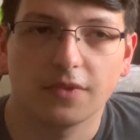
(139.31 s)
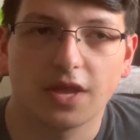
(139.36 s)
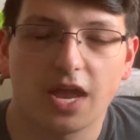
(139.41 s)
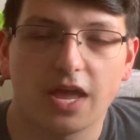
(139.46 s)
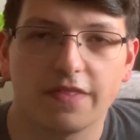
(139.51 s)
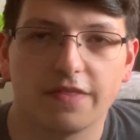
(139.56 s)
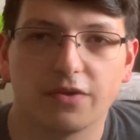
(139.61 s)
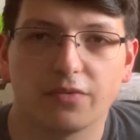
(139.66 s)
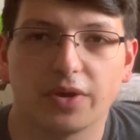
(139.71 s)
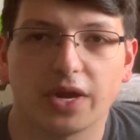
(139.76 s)

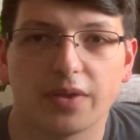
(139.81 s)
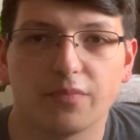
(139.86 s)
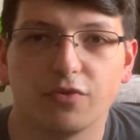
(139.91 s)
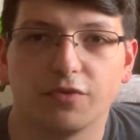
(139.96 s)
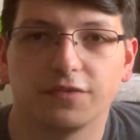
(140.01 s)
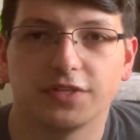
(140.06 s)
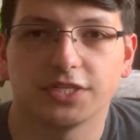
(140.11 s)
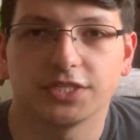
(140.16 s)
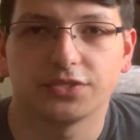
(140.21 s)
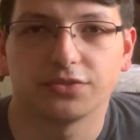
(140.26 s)
then when I
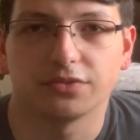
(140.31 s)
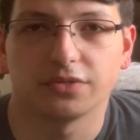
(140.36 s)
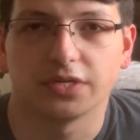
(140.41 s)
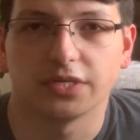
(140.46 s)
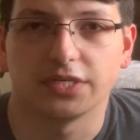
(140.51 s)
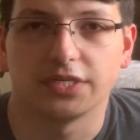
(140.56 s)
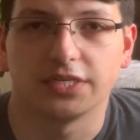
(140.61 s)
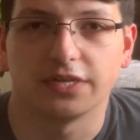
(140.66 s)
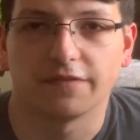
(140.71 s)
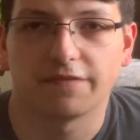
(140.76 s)
moved it to a
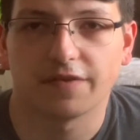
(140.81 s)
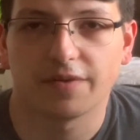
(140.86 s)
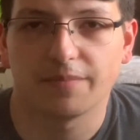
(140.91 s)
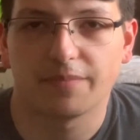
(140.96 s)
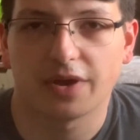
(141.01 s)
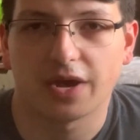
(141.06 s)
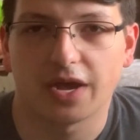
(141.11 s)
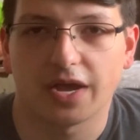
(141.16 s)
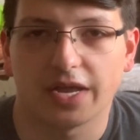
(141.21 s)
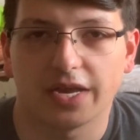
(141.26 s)
different
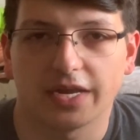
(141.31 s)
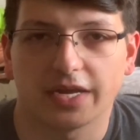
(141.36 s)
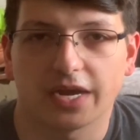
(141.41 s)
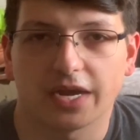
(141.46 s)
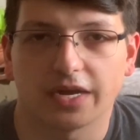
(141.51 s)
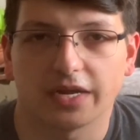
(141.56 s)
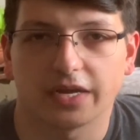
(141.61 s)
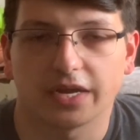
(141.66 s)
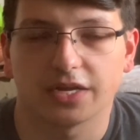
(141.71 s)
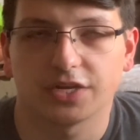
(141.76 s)
pot, it
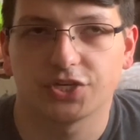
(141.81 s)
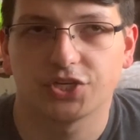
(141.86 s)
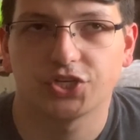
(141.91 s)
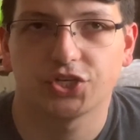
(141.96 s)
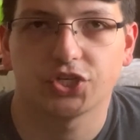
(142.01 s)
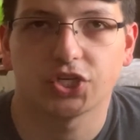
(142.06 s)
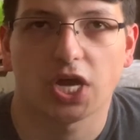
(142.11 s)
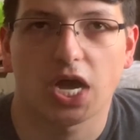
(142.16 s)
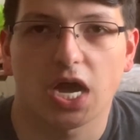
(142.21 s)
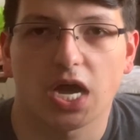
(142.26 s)
kind of got
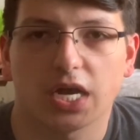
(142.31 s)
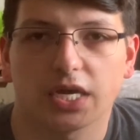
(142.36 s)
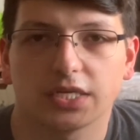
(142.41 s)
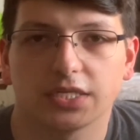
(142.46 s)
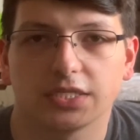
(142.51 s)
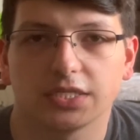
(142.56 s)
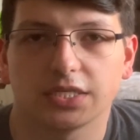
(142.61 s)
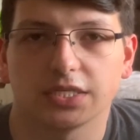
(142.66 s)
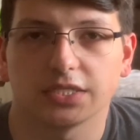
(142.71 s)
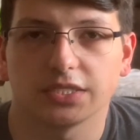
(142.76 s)

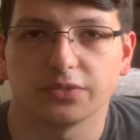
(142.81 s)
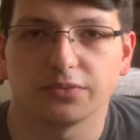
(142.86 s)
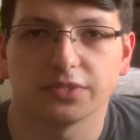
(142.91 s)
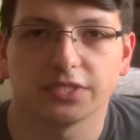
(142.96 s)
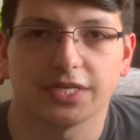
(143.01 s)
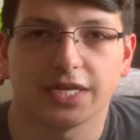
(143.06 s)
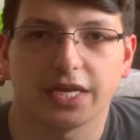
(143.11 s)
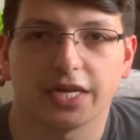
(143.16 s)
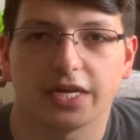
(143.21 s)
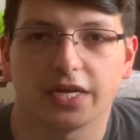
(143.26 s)
shocked because it
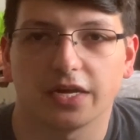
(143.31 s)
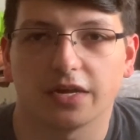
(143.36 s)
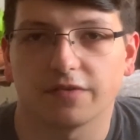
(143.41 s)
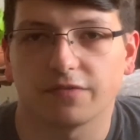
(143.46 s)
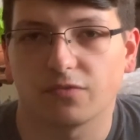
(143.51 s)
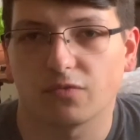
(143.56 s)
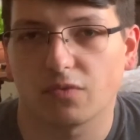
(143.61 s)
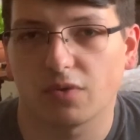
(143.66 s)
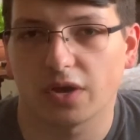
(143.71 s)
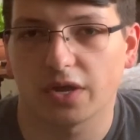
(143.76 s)
wasn't getting
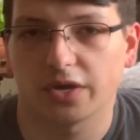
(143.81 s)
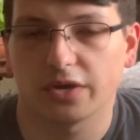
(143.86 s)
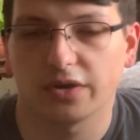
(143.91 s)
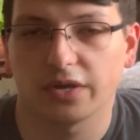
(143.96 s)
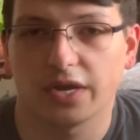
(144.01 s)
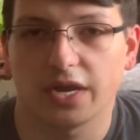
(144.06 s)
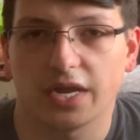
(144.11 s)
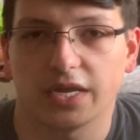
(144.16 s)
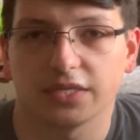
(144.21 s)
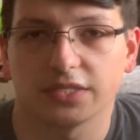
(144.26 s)
enough
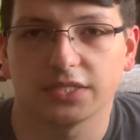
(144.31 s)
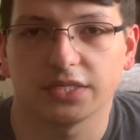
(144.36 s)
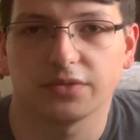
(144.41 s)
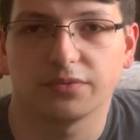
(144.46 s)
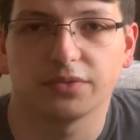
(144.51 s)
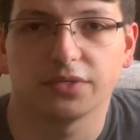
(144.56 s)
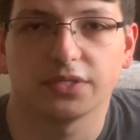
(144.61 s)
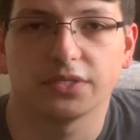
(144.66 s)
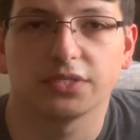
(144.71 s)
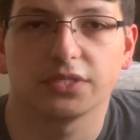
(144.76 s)
water as it
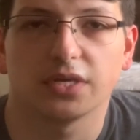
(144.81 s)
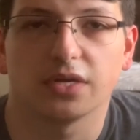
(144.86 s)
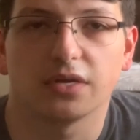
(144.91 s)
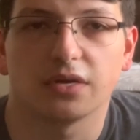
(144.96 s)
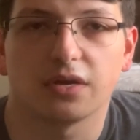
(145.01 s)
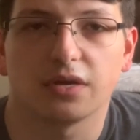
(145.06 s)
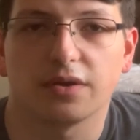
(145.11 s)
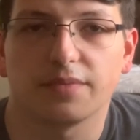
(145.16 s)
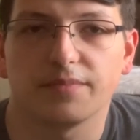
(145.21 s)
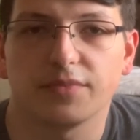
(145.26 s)
was
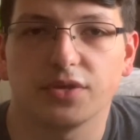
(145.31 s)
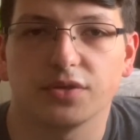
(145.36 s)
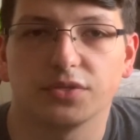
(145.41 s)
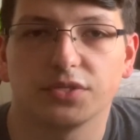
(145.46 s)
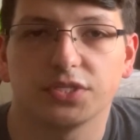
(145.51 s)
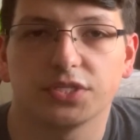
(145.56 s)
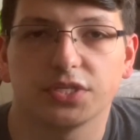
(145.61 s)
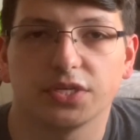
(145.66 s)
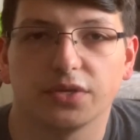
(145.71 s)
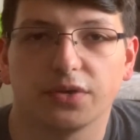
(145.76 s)

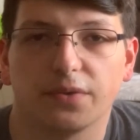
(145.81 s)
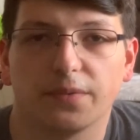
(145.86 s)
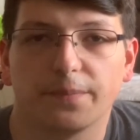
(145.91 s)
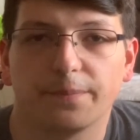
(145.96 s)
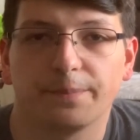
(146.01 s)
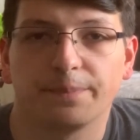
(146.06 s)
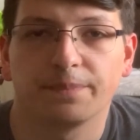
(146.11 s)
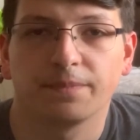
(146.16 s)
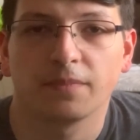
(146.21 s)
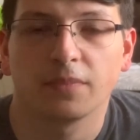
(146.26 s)
used to.
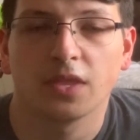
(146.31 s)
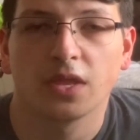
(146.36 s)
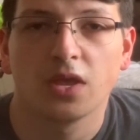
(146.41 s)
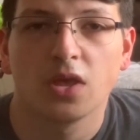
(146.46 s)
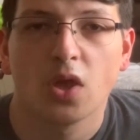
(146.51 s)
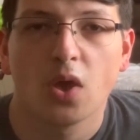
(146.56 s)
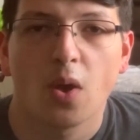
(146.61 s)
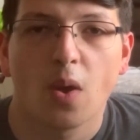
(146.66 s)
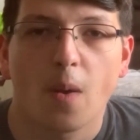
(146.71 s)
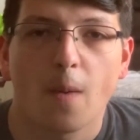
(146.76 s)

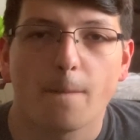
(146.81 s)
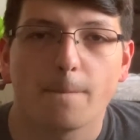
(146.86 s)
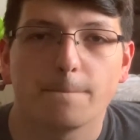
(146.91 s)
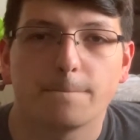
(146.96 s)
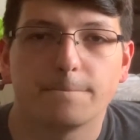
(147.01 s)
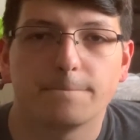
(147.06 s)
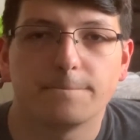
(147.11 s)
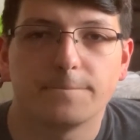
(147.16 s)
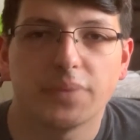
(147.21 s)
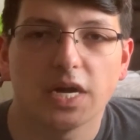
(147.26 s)

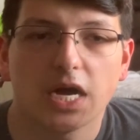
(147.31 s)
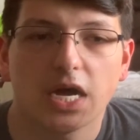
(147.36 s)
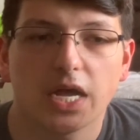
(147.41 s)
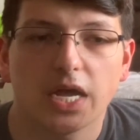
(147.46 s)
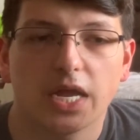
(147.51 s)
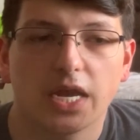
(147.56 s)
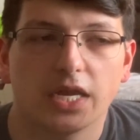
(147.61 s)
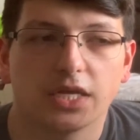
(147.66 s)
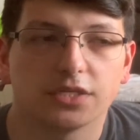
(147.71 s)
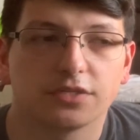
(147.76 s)

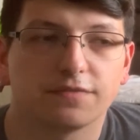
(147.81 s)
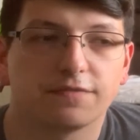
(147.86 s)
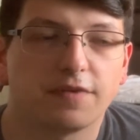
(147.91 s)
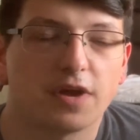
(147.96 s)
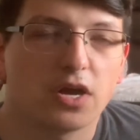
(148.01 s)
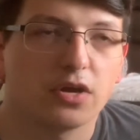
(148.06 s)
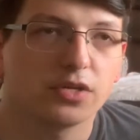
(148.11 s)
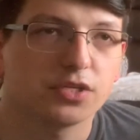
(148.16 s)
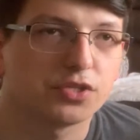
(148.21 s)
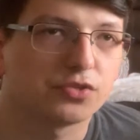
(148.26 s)
But as
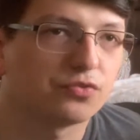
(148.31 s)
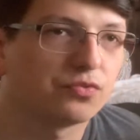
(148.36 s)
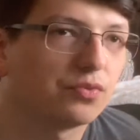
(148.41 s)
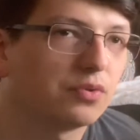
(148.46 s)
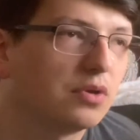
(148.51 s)
far as